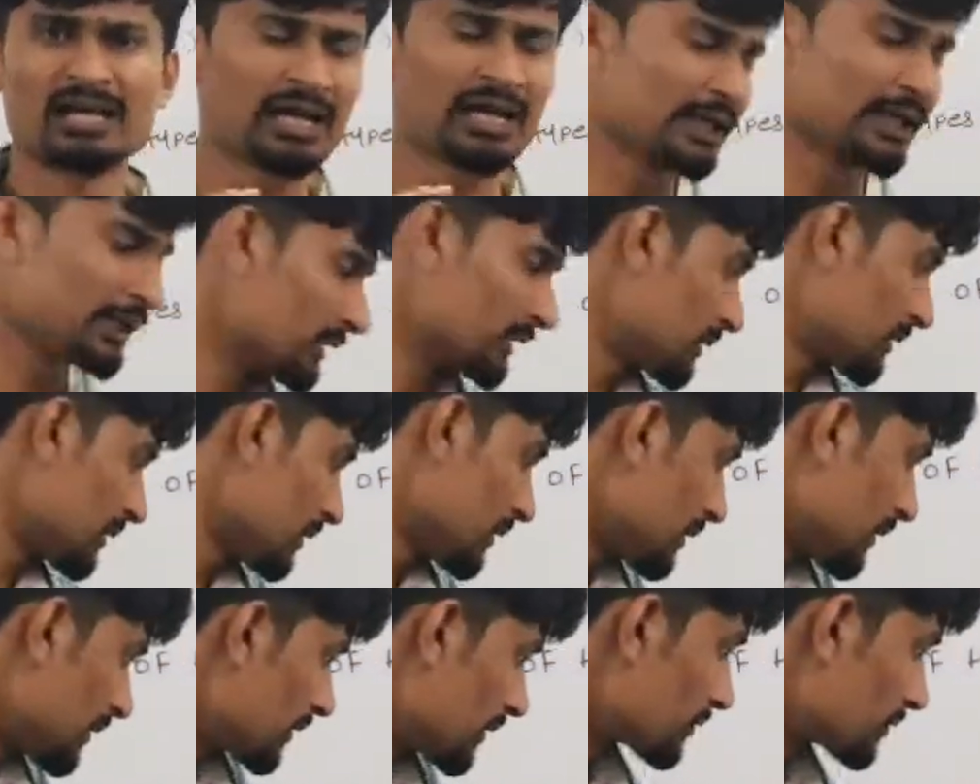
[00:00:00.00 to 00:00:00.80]
and
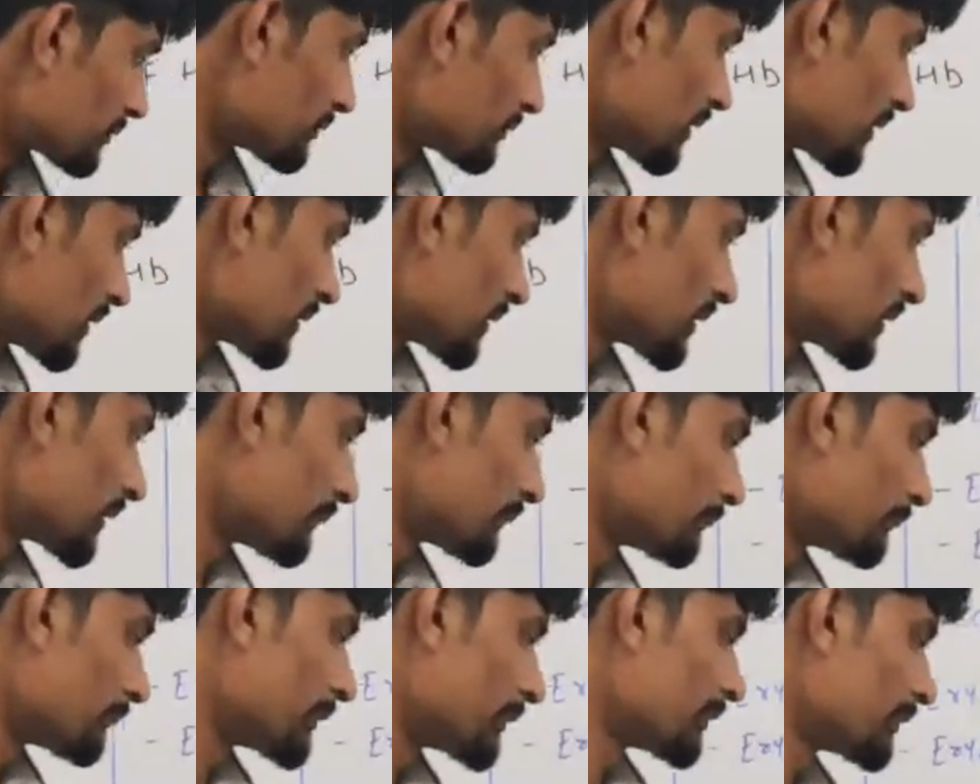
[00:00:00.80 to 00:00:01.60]
into the
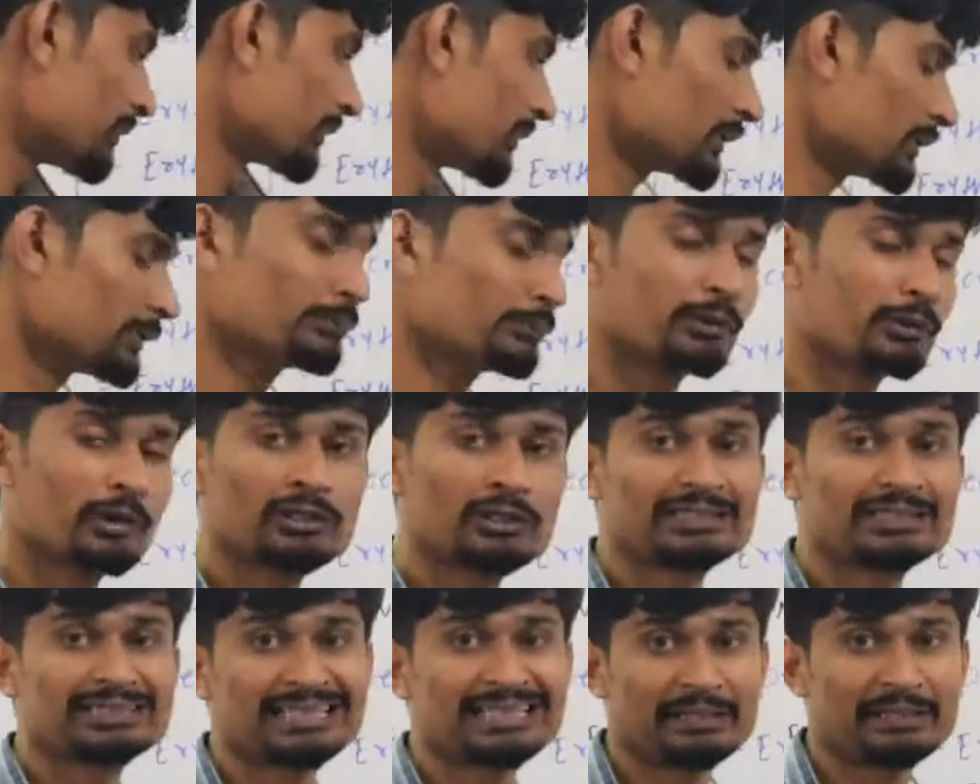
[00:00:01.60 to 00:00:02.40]

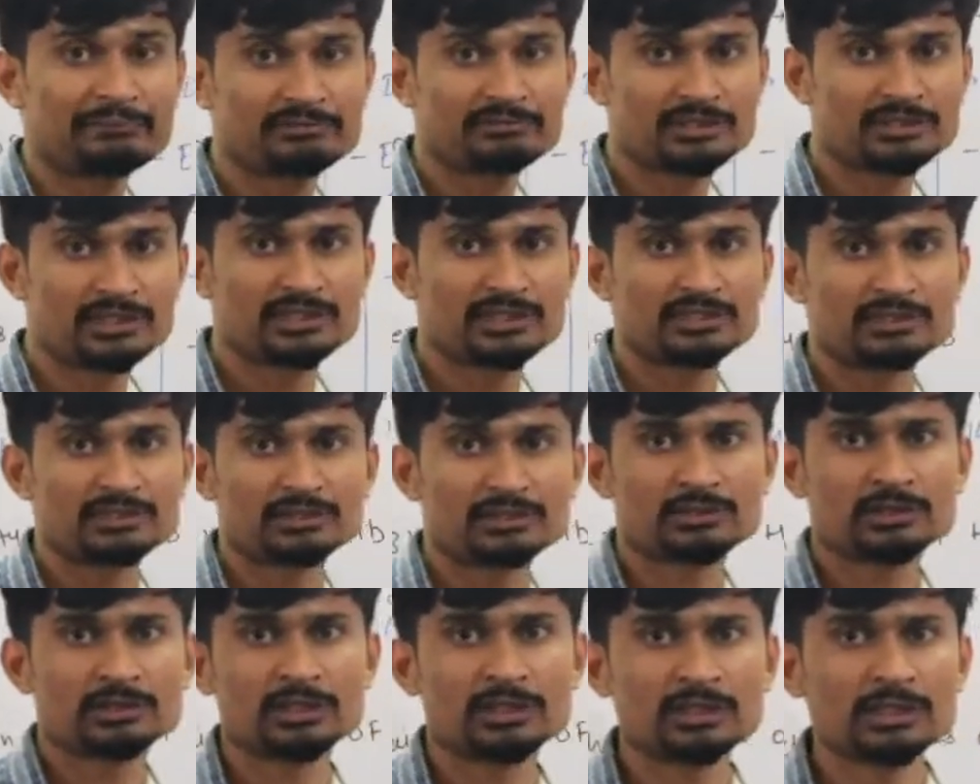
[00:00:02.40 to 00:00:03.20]
embryonic life stage,
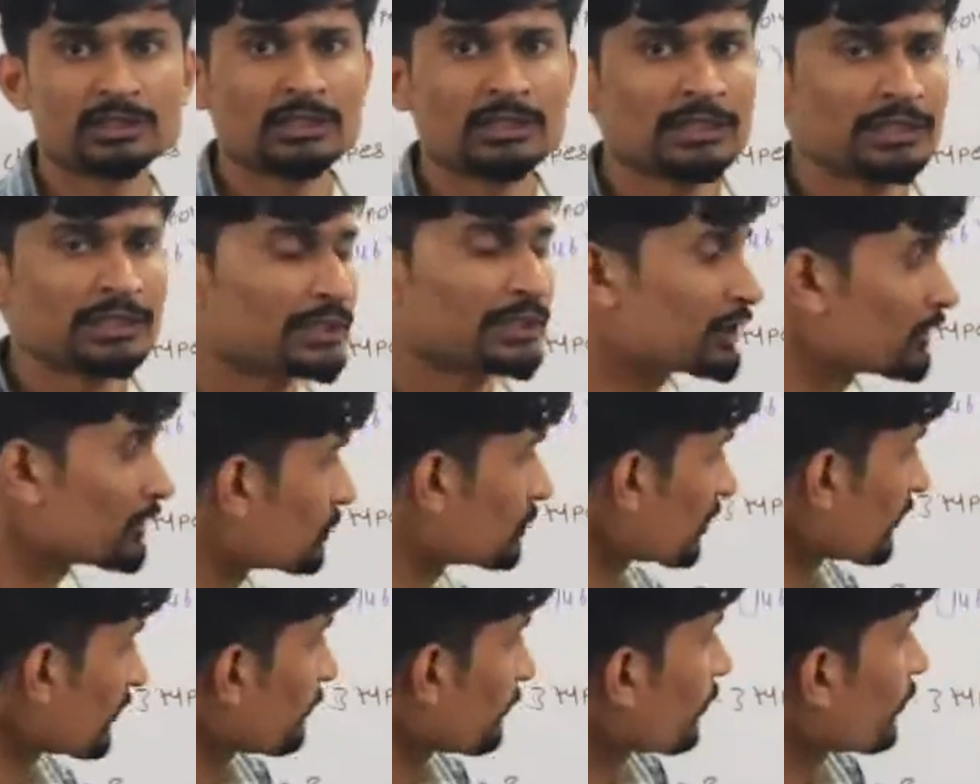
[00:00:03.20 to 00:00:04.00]
the
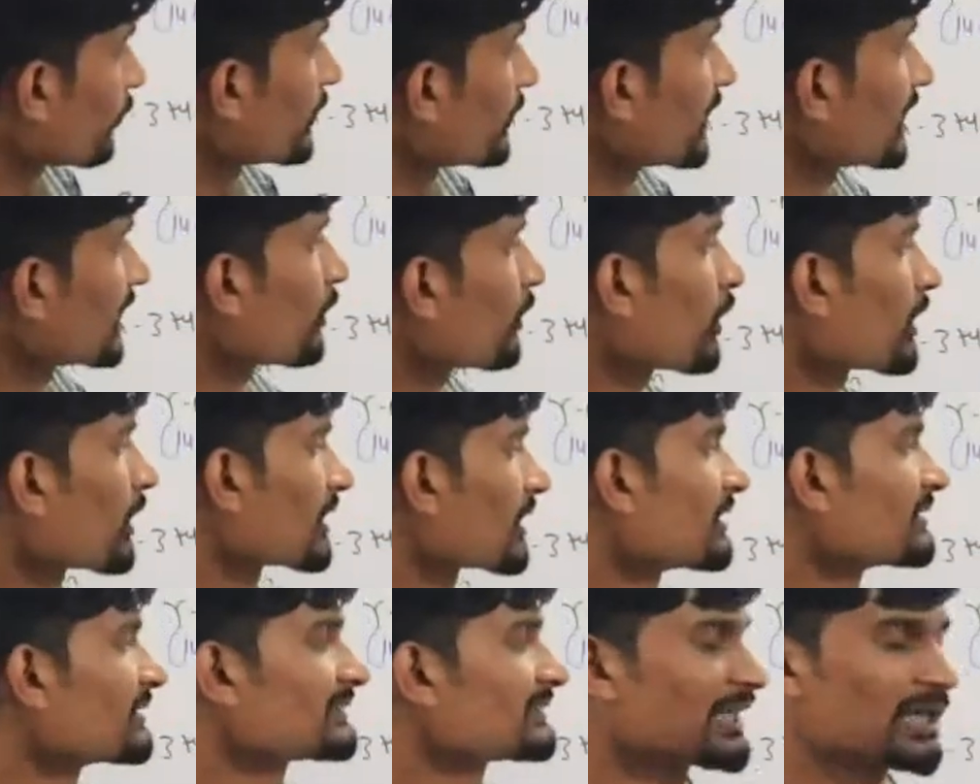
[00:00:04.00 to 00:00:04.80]
erythropoietic
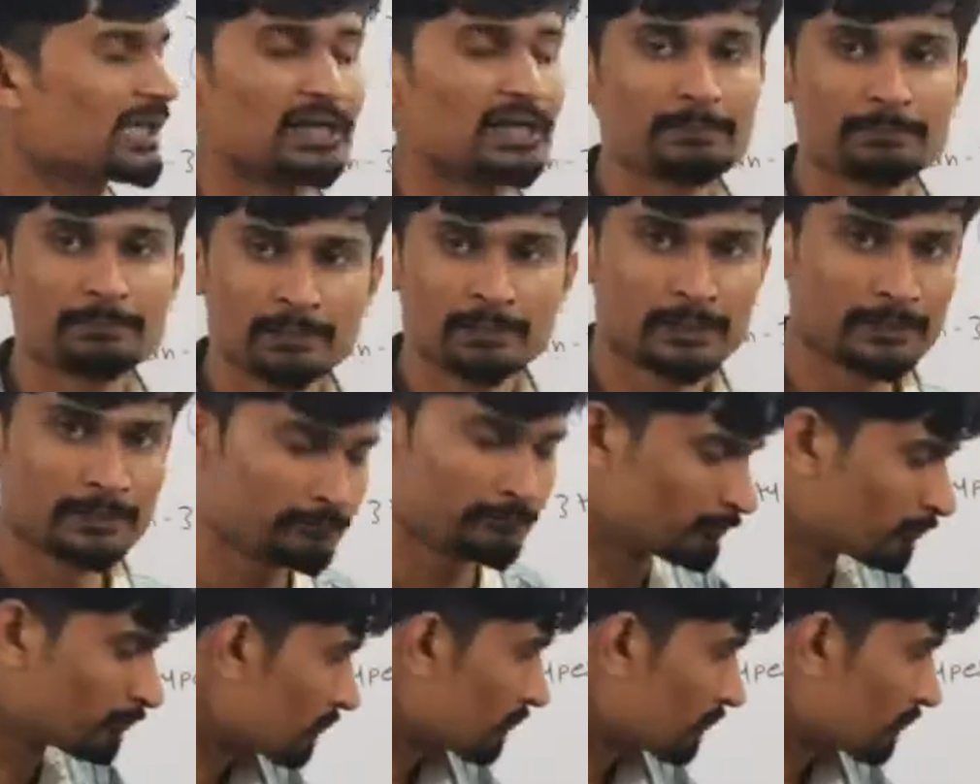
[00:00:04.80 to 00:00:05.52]
organs are different.